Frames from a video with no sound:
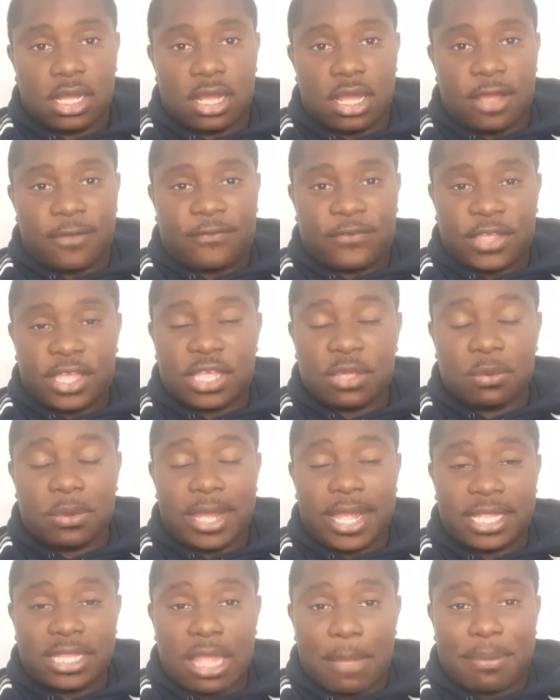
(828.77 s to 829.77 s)
I think he
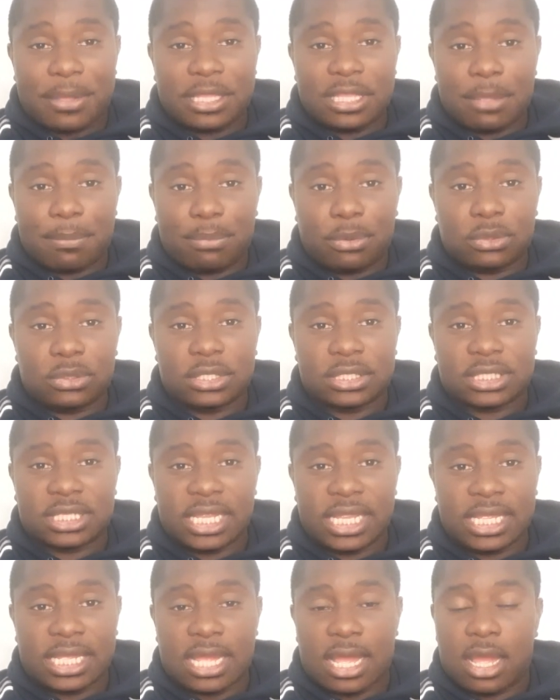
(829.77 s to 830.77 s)
will end up in the
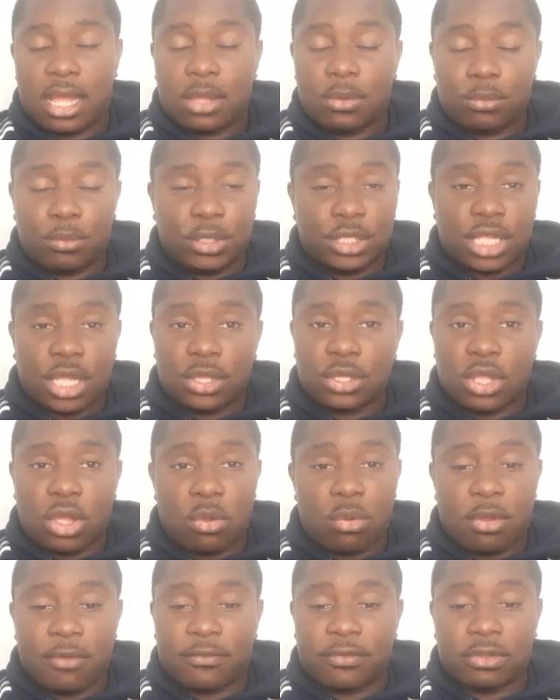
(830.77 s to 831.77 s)
Bundesliga. We don't
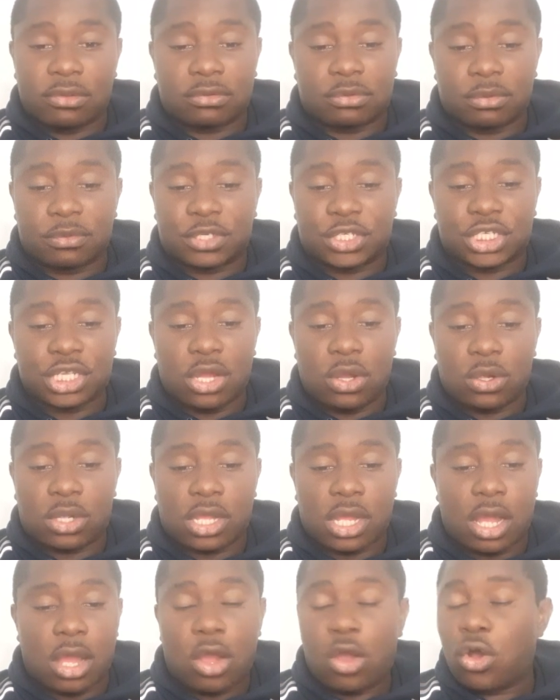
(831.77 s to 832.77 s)
know whether it was with
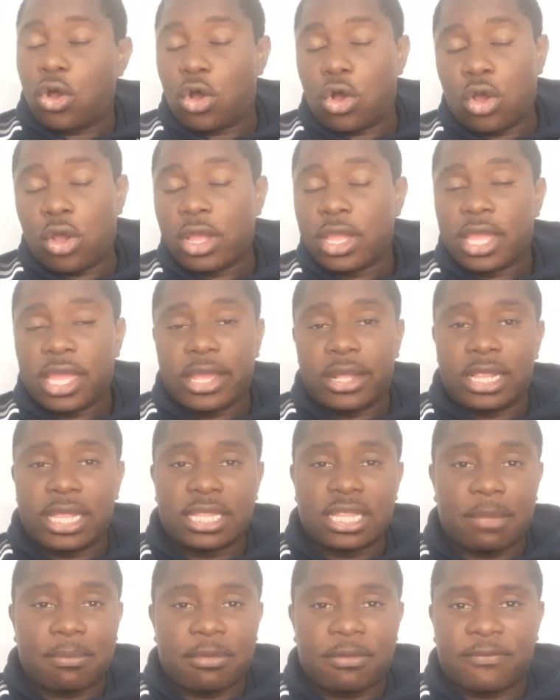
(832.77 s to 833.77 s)
Schalke or he'll
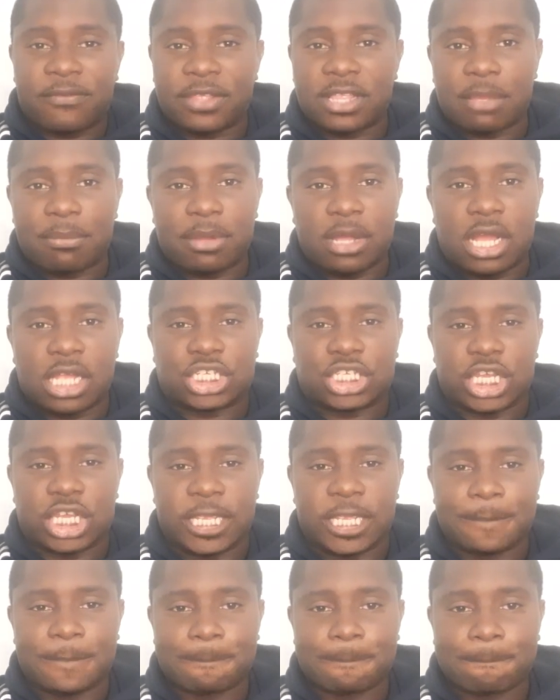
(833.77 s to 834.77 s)
end up with
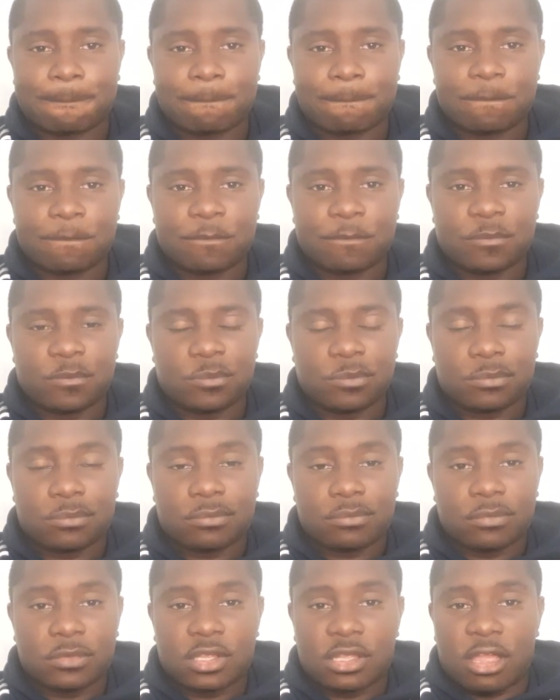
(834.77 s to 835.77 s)
Fenerbahce.
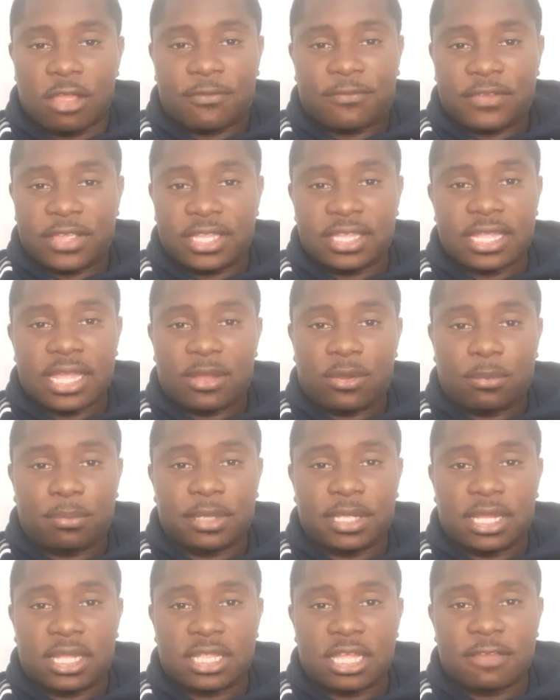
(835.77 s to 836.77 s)
I think there will
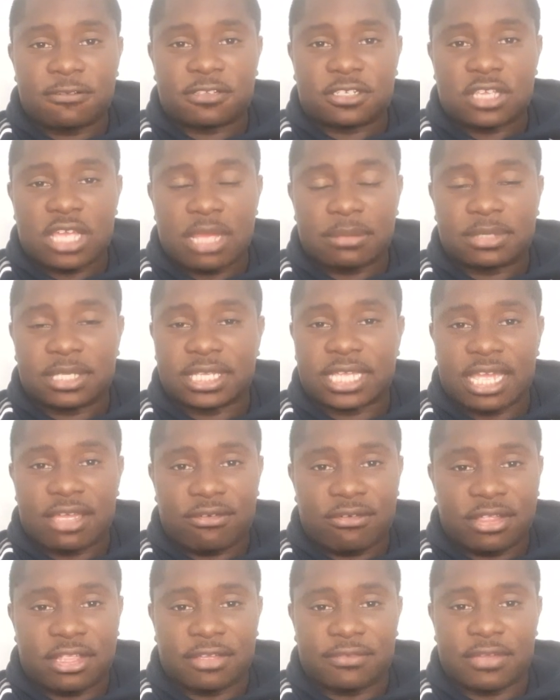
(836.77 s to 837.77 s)
be enough time to
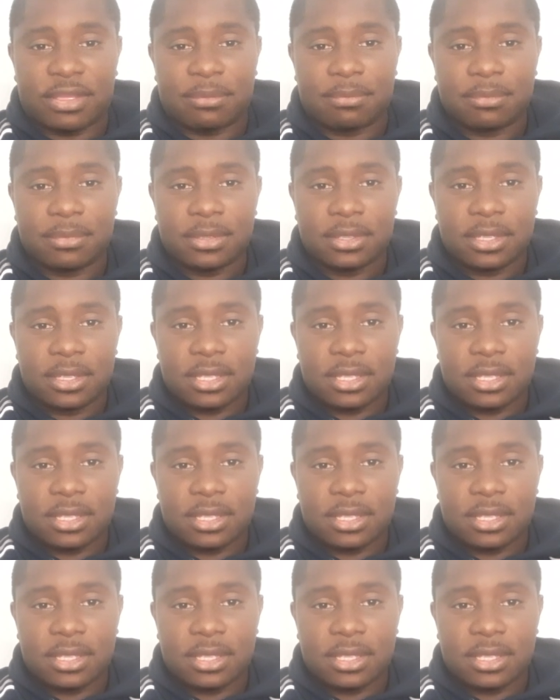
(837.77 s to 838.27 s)
get rid of him.